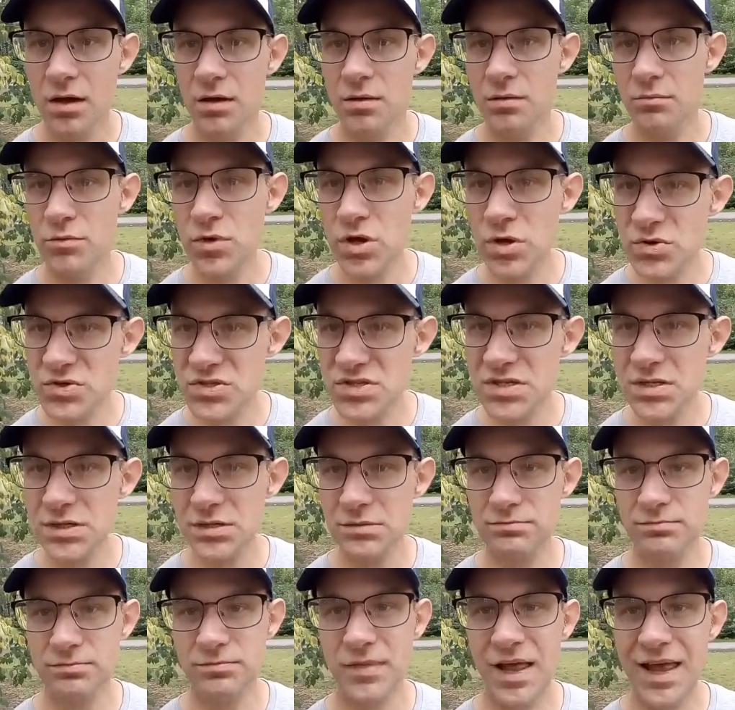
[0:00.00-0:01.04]
music
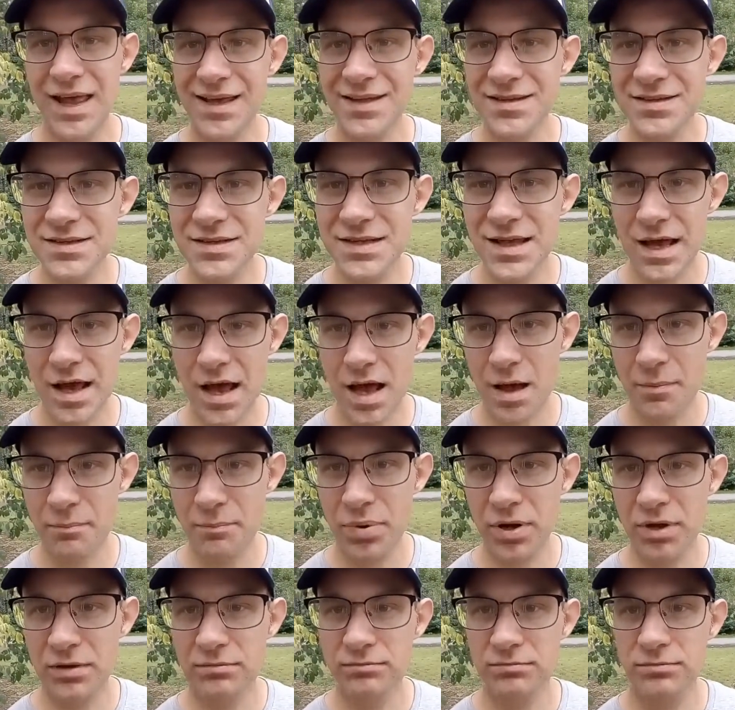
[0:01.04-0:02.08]
in the app
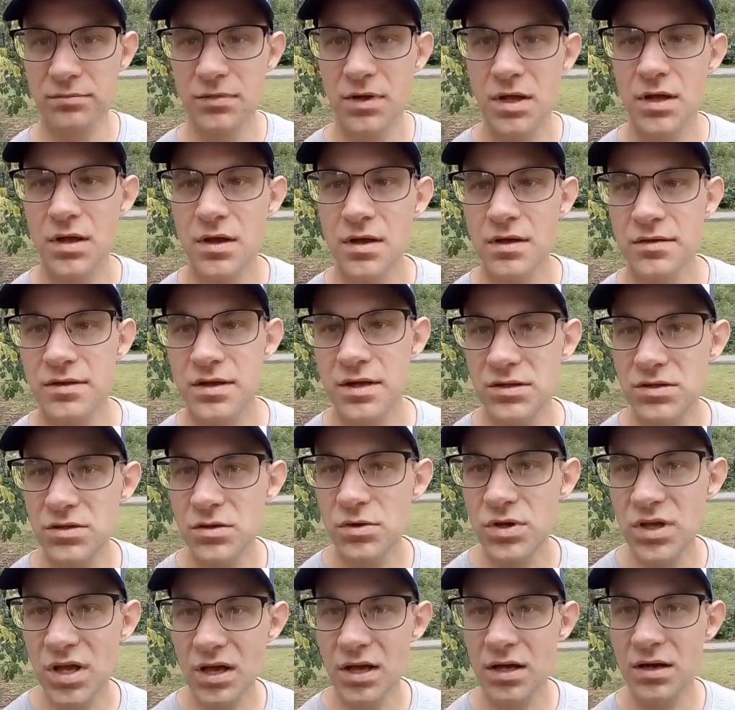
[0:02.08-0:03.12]
that you
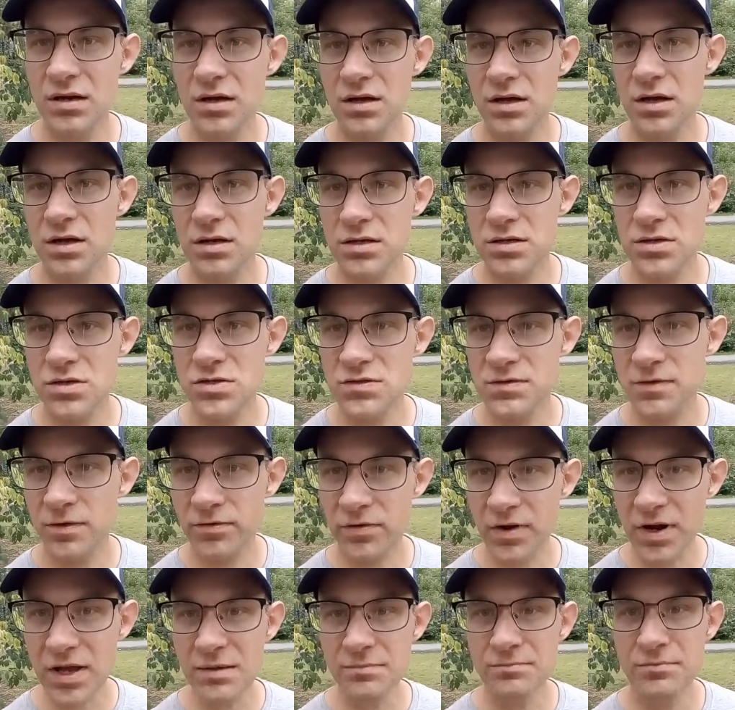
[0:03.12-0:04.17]
can use for
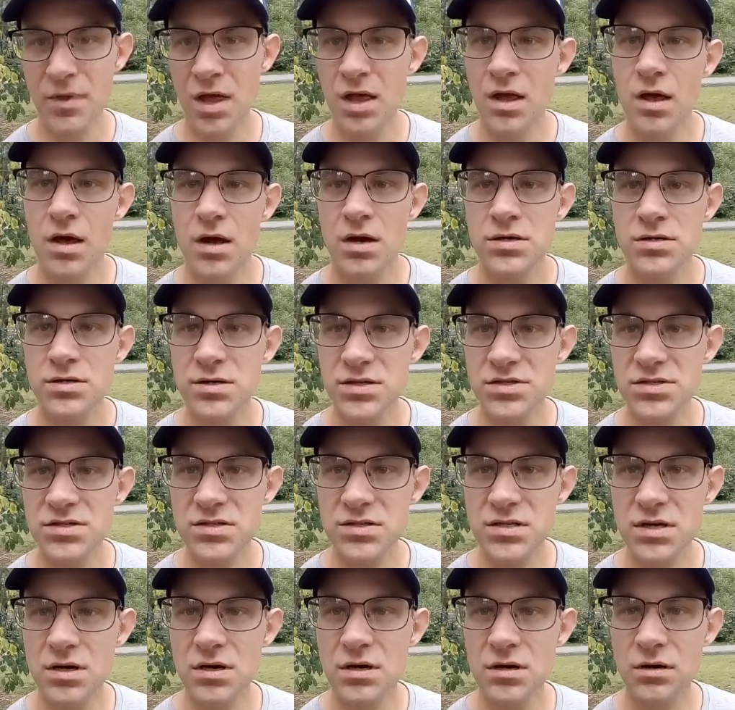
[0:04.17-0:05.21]
free. Just
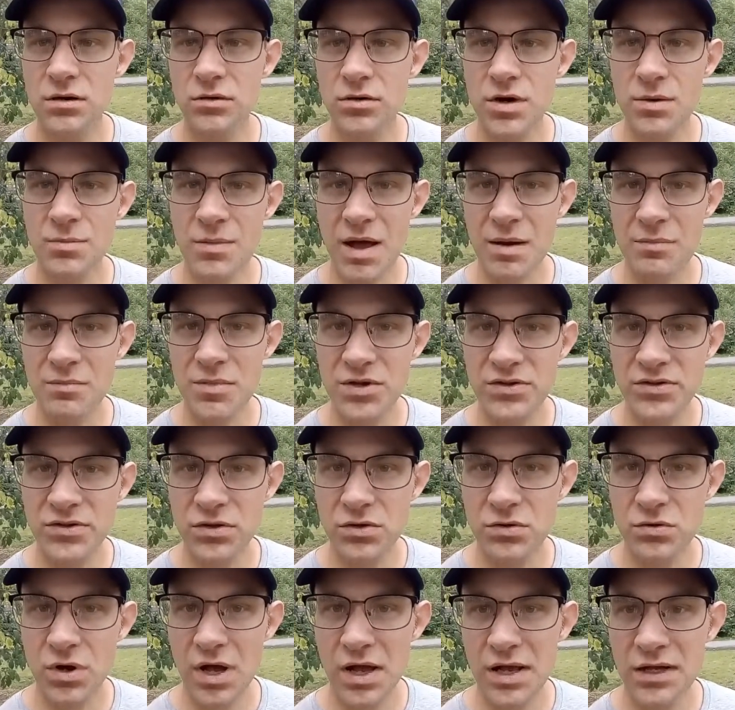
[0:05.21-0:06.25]
remember
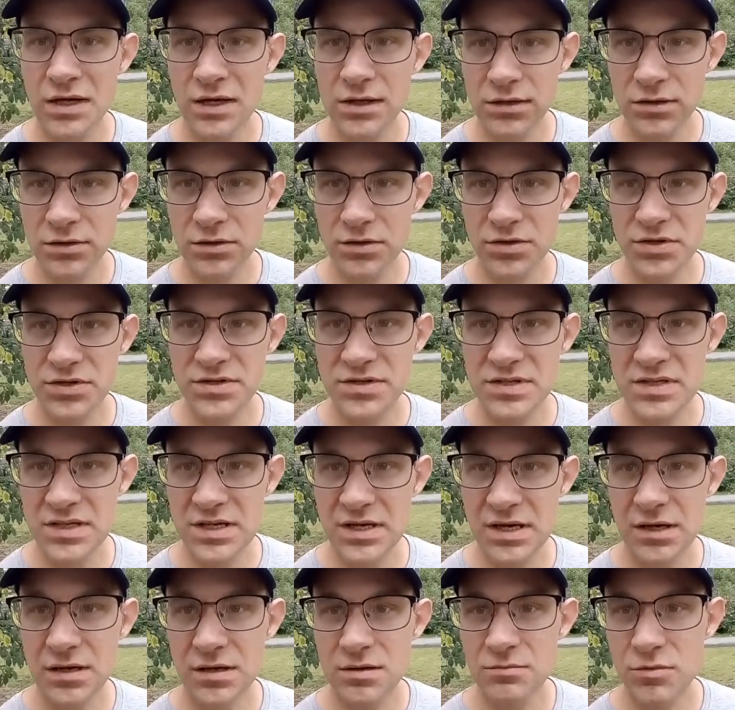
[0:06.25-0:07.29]
to include the
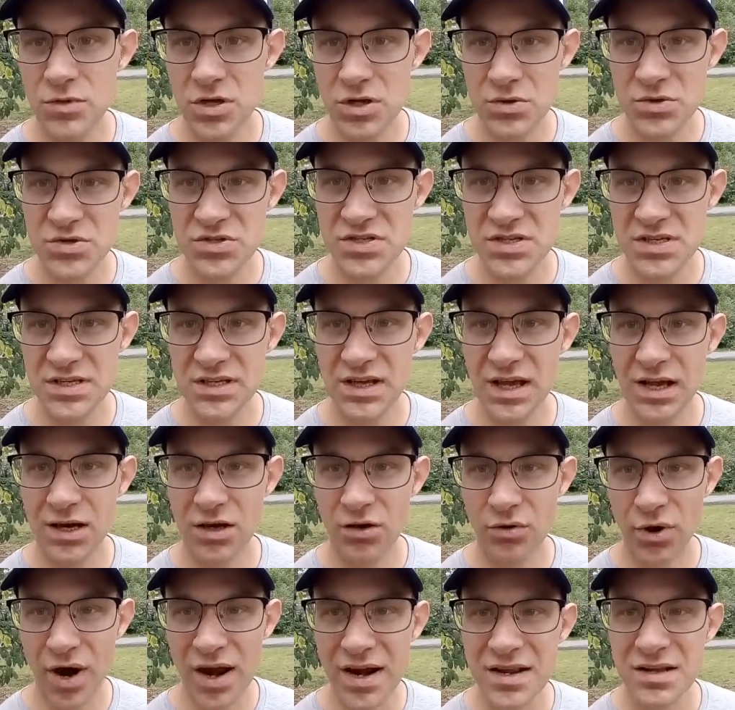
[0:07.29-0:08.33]
music
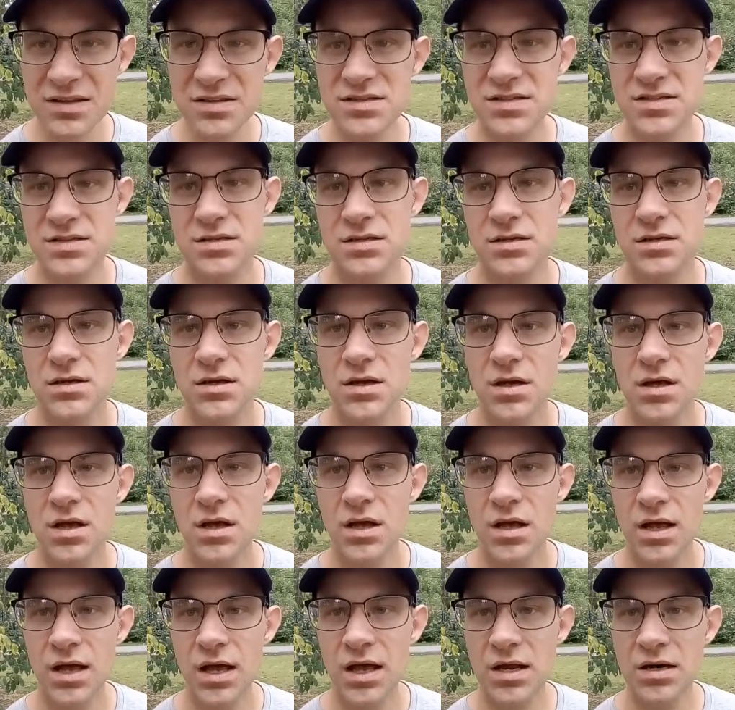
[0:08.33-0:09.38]
credits
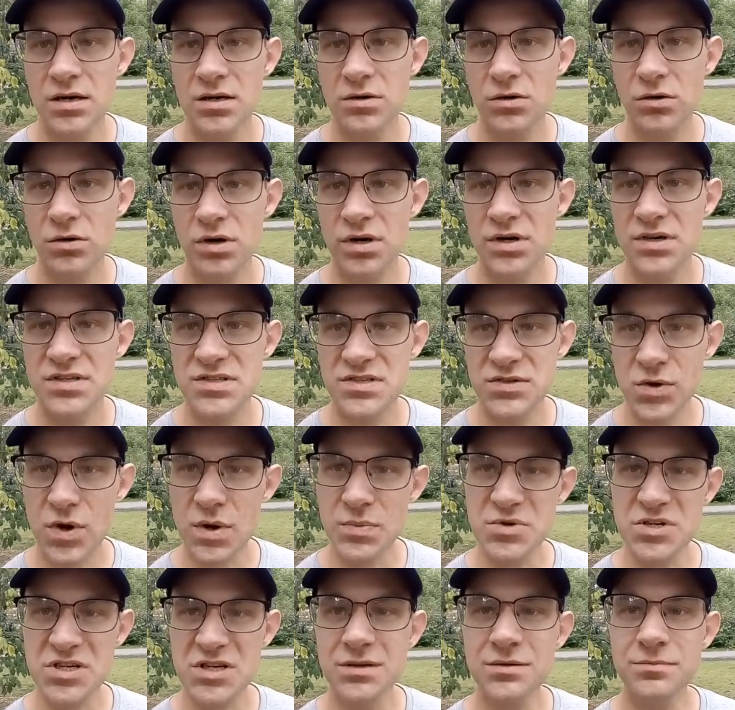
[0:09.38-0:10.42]
in your
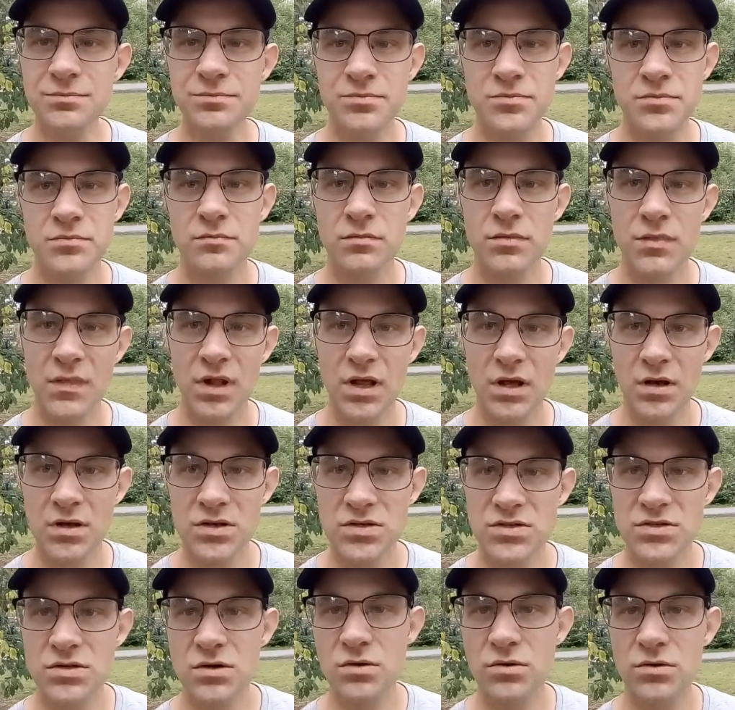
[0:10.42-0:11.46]
description,
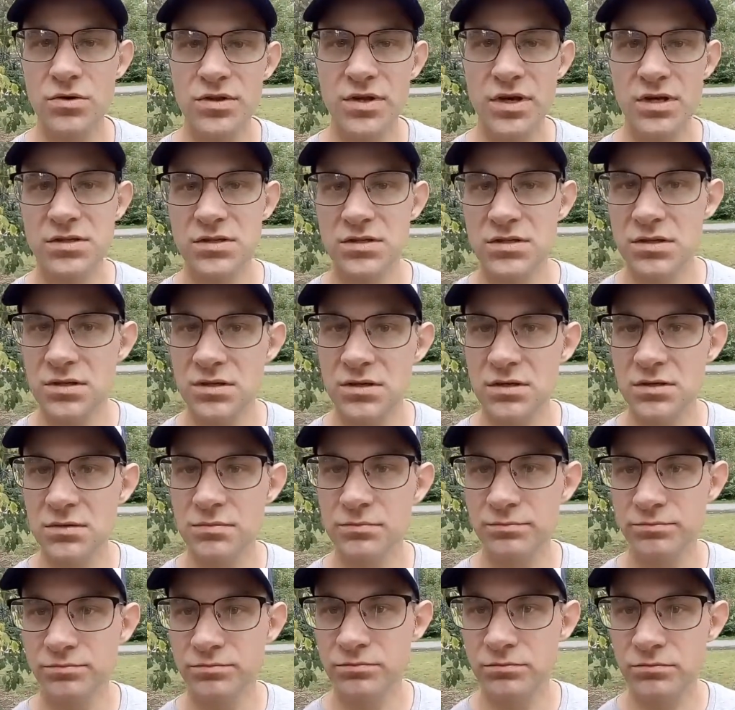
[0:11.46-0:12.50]
so that
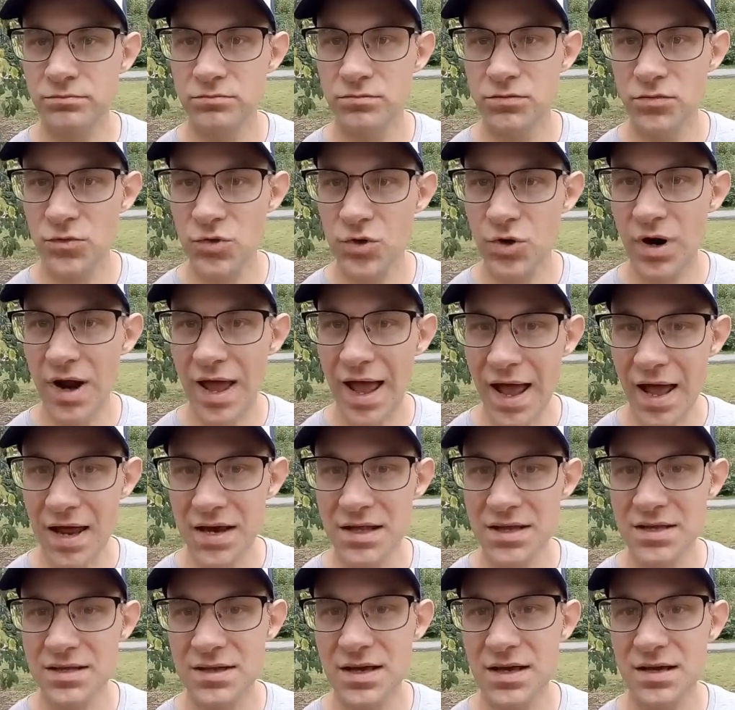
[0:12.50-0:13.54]
you're
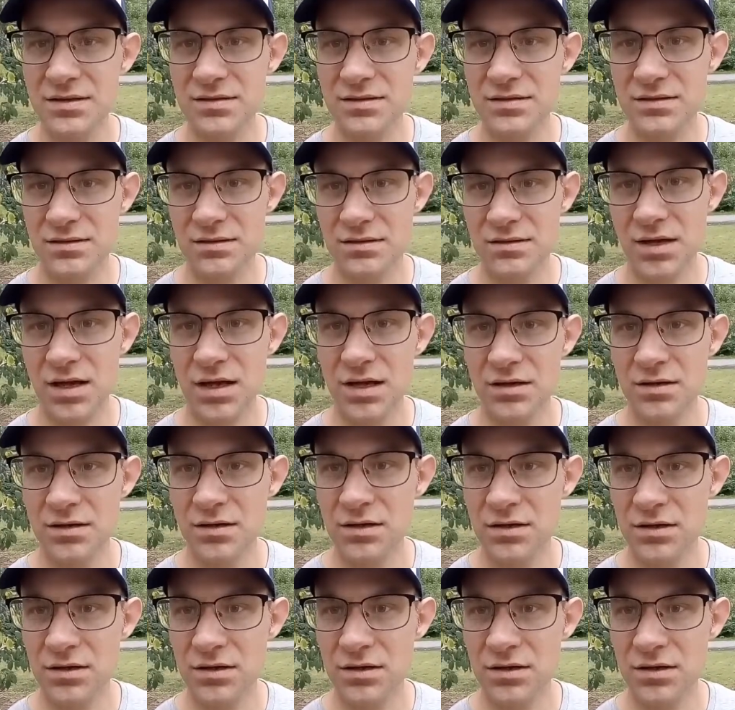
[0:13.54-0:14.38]
adding that and